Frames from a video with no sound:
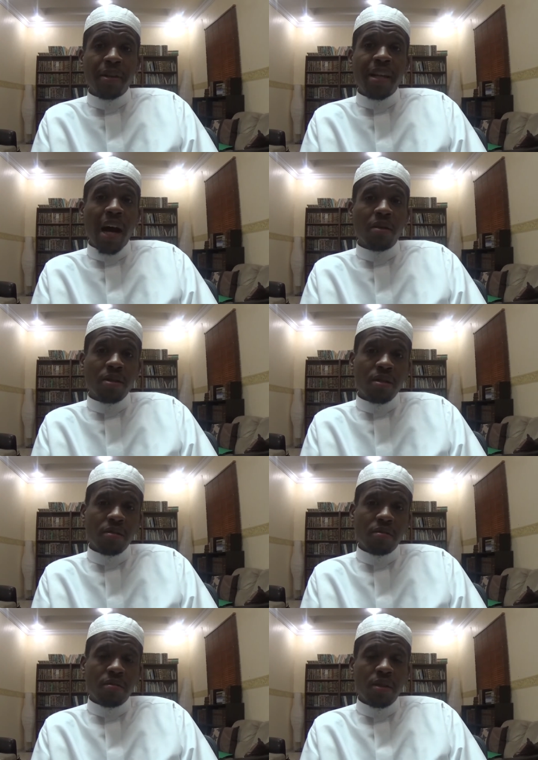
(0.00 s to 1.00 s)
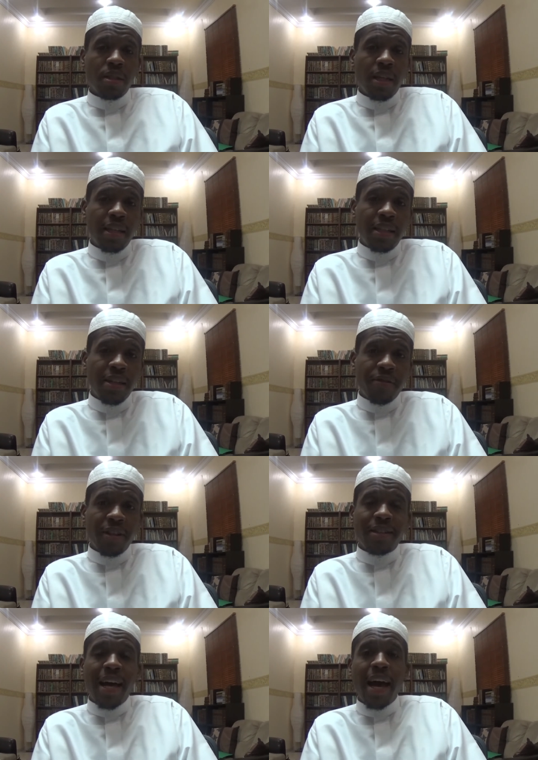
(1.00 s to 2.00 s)
the doubts and the
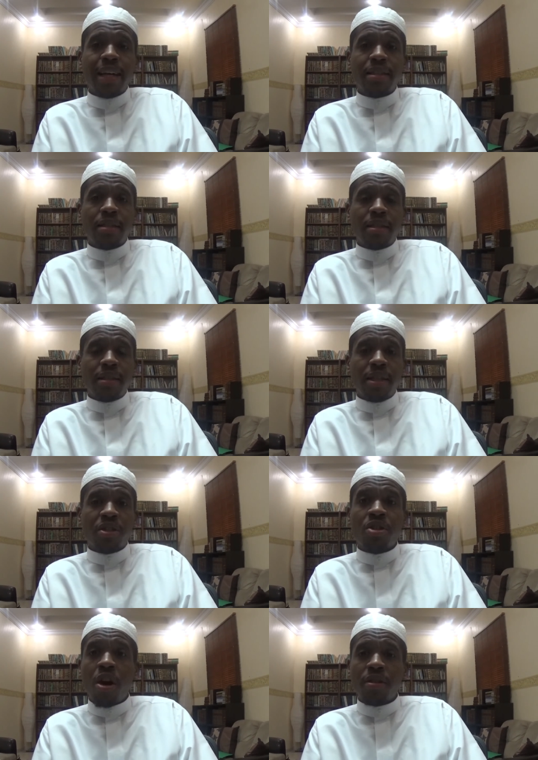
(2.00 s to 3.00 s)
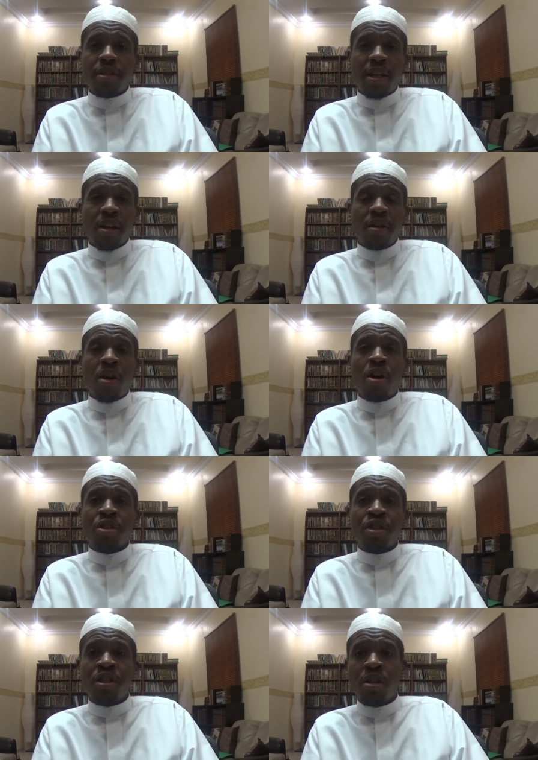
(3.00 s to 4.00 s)
different attacks and the assaults that are
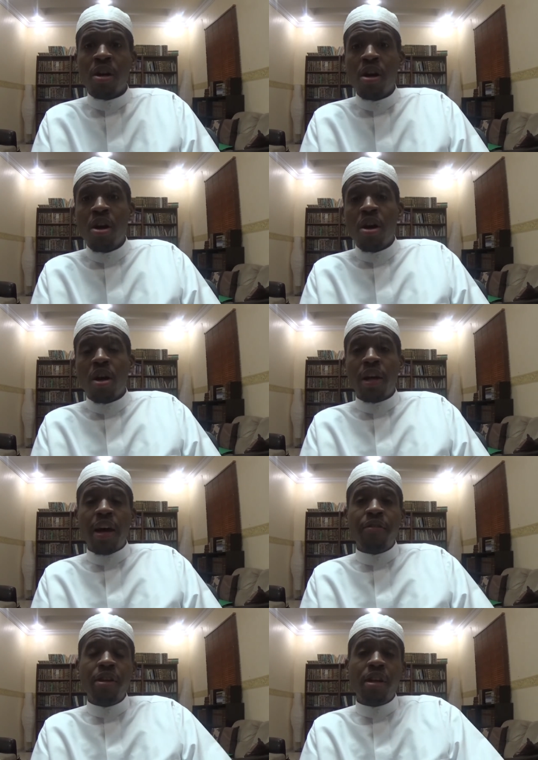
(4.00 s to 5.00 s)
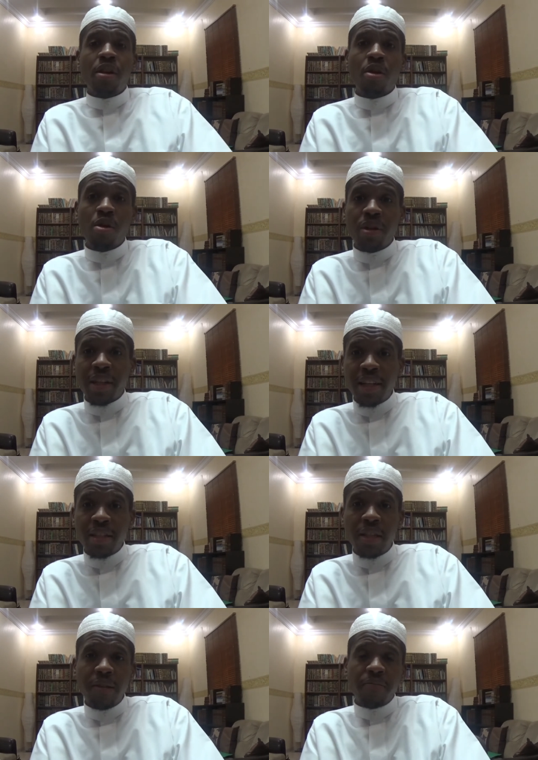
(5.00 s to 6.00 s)
launched and levied and hurled
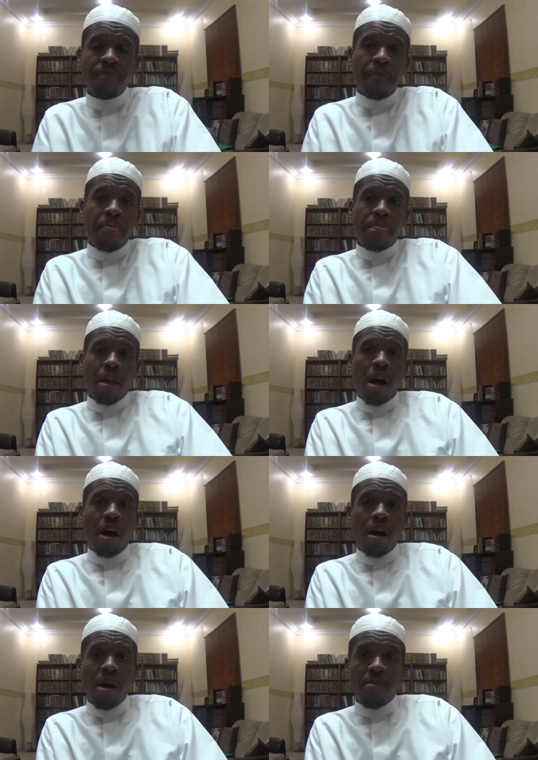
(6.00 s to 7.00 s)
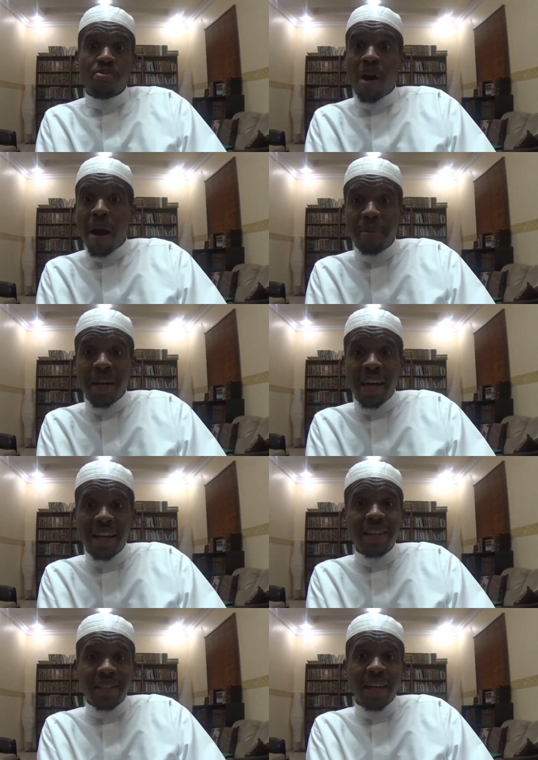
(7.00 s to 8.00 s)
against it, uh,
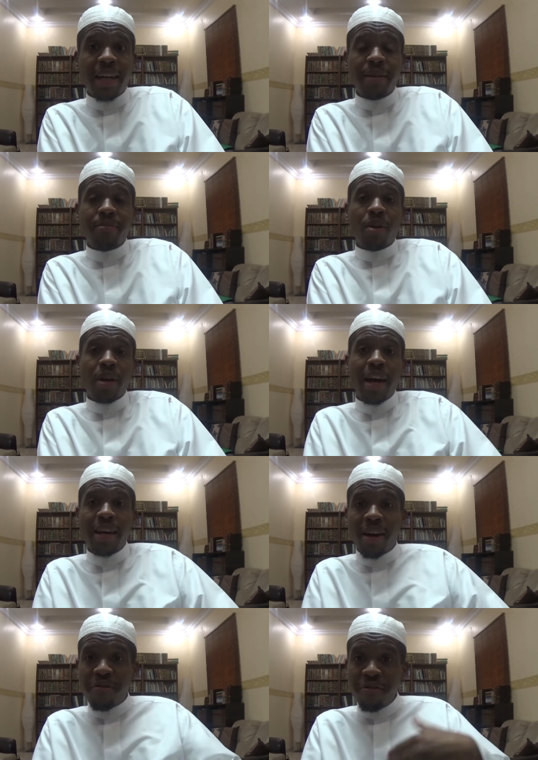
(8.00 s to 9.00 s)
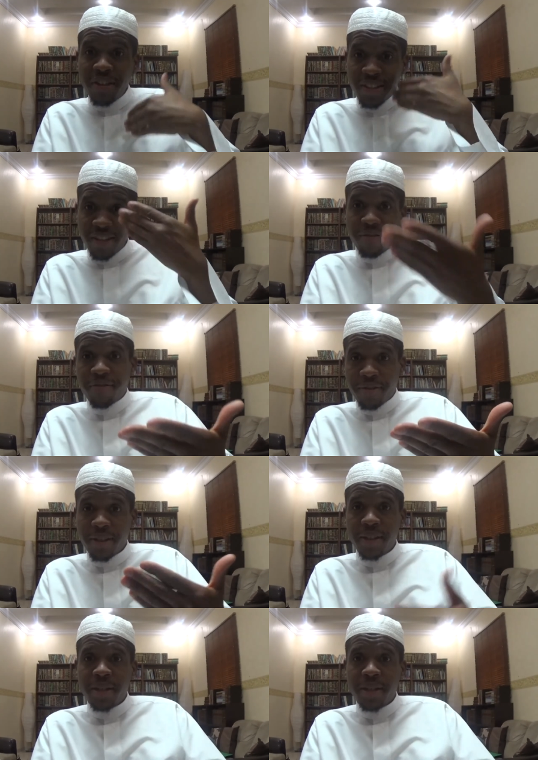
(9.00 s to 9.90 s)
propagating Islam, okay, offensive,